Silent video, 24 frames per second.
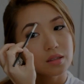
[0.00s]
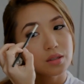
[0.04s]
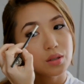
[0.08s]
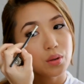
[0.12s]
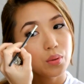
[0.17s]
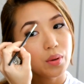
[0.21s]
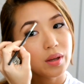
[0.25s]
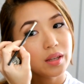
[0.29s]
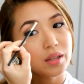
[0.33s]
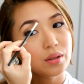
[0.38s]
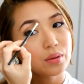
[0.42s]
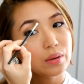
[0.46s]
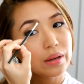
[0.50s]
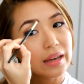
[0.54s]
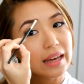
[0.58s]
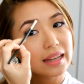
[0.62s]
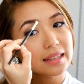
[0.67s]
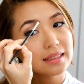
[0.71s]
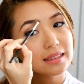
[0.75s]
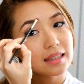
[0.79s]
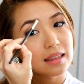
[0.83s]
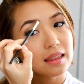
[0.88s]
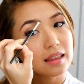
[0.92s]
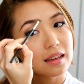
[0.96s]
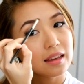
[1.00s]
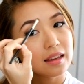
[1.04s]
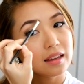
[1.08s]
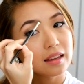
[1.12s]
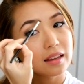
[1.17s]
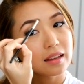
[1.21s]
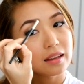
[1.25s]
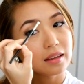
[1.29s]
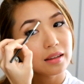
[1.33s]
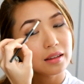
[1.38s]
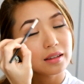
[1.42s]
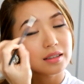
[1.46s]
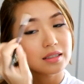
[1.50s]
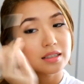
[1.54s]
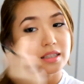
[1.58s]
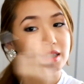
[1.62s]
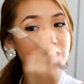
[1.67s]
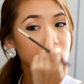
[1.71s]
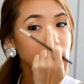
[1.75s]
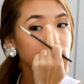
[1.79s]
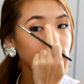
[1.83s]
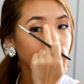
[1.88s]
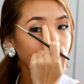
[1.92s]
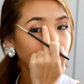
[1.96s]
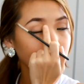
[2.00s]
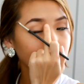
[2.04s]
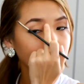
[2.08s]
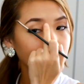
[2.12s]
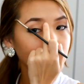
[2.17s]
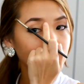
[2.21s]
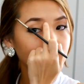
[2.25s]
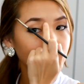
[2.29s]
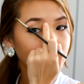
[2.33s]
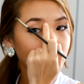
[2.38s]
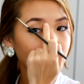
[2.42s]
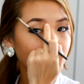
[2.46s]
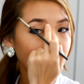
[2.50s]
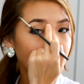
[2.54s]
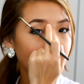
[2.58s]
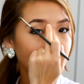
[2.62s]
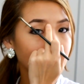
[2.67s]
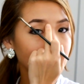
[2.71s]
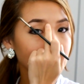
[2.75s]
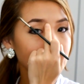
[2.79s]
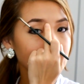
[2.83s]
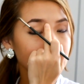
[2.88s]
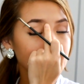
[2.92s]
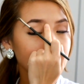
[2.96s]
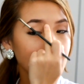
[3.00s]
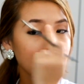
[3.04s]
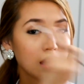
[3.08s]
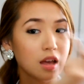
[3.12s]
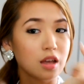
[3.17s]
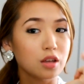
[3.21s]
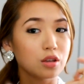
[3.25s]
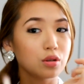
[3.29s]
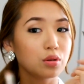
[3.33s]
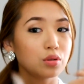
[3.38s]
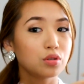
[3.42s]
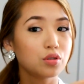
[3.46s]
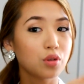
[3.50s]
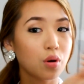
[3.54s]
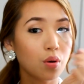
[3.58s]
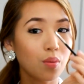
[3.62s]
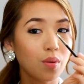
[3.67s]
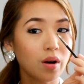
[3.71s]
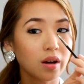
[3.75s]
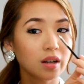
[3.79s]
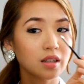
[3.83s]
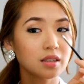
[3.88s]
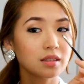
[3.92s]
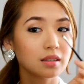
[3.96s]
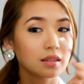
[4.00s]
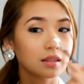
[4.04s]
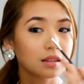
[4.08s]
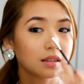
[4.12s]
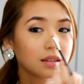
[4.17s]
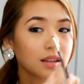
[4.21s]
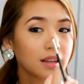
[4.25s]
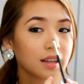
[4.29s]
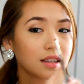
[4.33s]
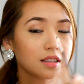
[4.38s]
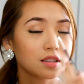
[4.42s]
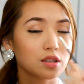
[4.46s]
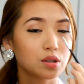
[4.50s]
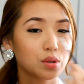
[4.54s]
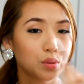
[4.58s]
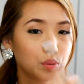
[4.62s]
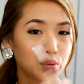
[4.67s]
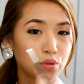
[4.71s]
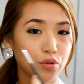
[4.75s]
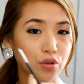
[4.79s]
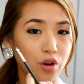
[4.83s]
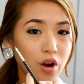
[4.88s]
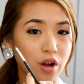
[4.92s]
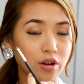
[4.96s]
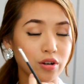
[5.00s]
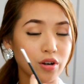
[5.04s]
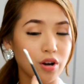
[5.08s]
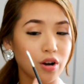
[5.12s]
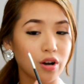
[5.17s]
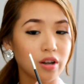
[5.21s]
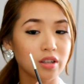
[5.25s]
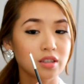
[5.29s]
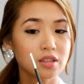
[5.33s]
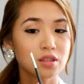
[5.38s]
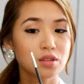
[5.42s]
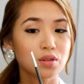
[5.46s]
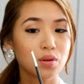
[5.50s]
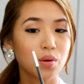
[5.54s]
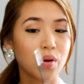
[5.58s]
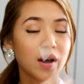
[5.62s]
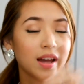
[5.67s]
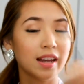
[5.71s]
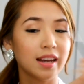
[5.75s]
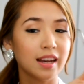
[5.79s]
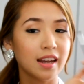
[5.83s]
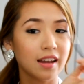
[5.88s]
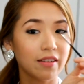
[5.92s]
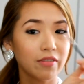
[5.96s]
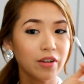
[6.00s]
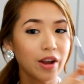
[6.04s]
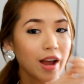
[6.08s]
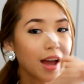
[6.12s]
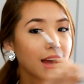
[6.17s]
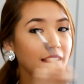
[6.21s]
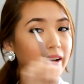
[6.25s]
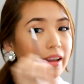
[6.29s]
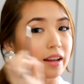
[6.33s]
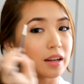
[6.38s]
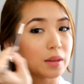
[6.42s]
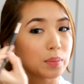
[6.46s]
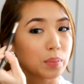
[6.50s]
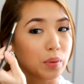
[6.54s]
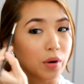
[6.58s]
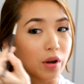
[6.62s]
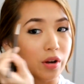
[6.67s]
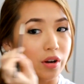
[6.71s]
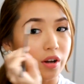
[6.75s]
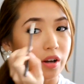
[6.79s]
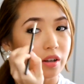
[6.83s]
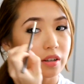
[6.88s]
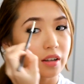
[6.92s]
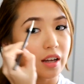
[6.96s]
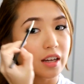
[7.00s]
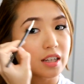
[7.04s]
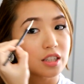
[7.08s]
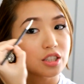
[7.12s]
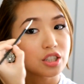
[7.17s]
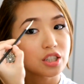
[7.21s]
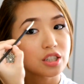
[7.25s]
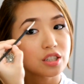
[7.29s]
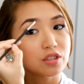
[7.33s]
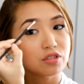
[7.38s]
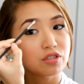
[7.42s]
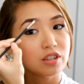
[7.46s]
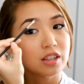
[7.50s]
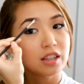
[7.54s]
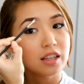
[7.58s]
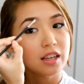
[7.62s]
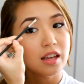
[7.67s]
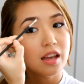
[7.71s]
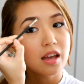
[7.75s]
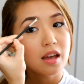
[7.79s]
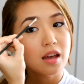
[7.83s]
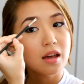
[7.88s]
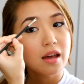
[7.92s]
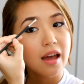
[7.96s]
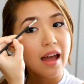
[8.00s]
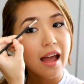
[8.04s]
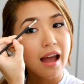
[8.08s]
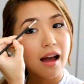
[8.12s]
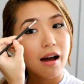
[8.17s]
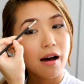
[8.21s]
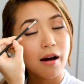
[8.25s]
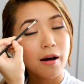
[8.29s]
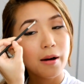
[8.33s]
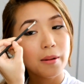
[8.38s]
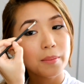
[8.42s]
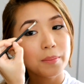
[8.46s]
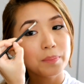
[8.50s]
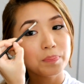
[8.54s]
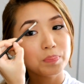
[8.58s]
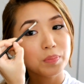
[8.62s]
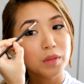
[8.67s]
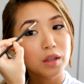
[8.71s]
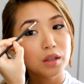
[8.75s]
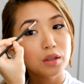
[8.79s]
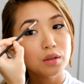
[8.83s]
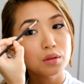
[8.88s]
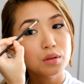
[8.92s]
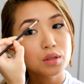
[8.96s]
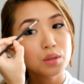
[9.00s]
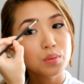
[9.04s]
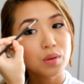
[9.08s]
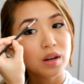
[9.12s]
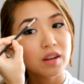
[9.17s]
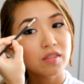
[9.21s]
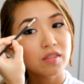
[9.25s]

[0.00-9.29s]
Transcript: So when you get to the start of your brows, you don't want it to look like it's too drawn on. So I never add any product. I just really um, use is